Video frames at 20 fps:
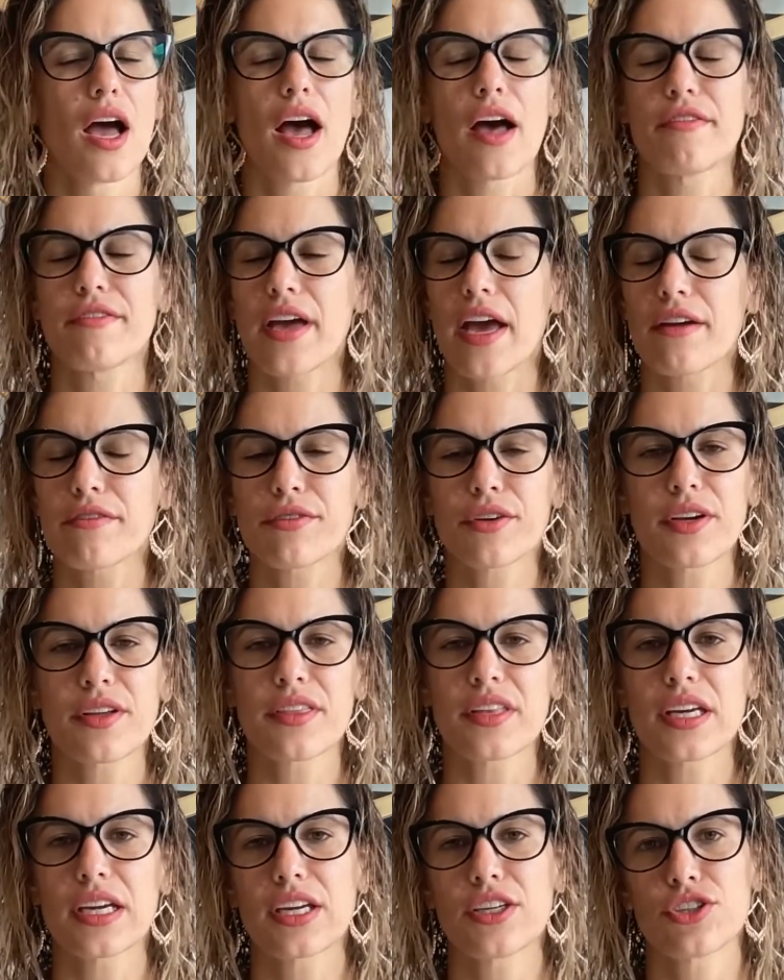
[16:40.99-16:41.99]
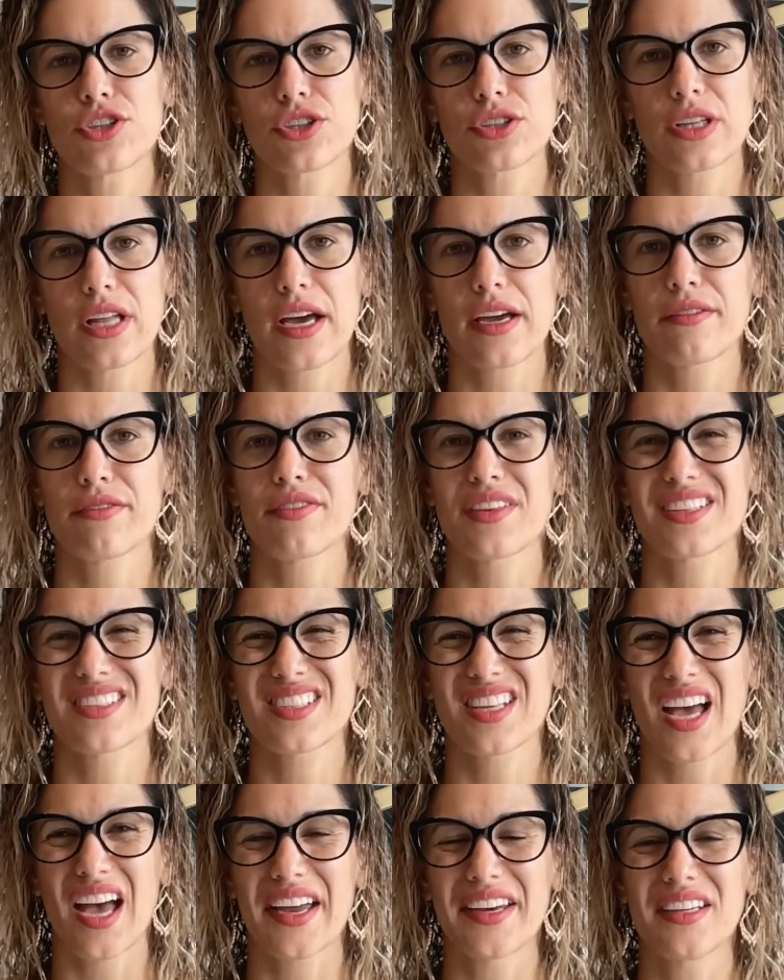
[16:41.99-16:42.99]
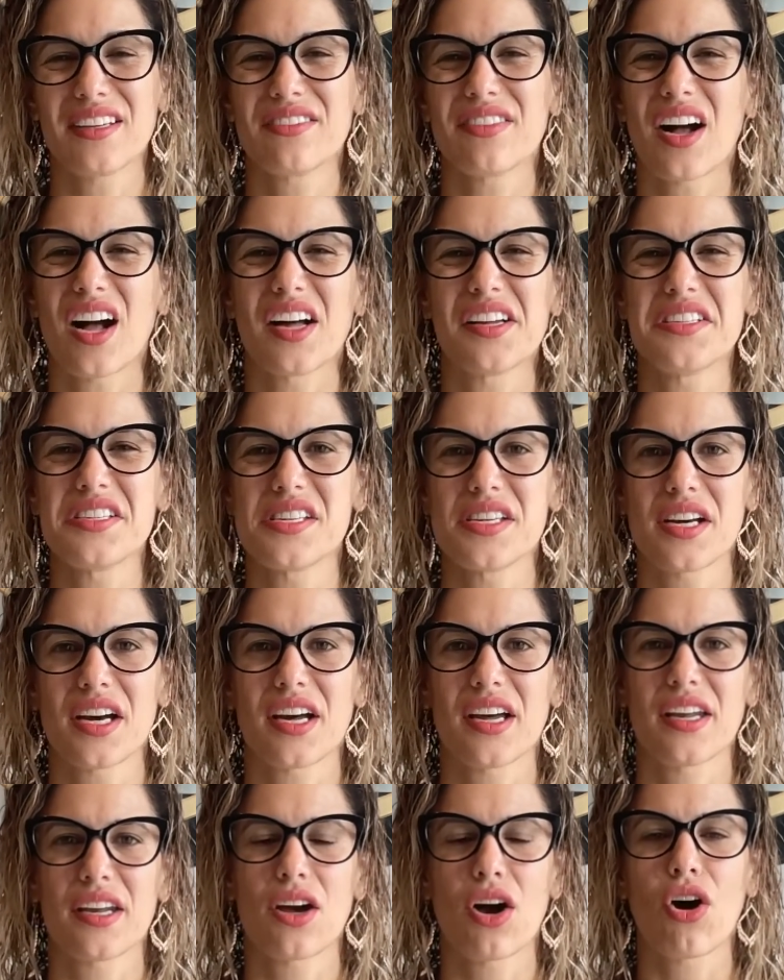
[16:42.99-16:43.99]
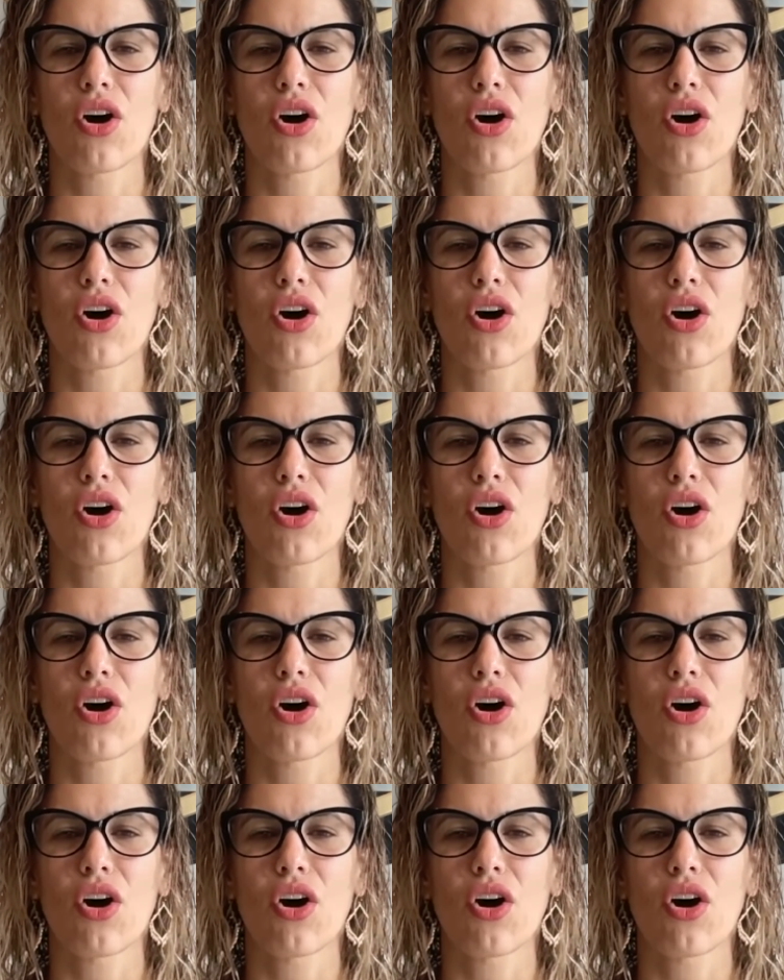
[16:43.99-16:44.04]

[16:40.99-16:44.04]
of everything in your life that's kind of undone,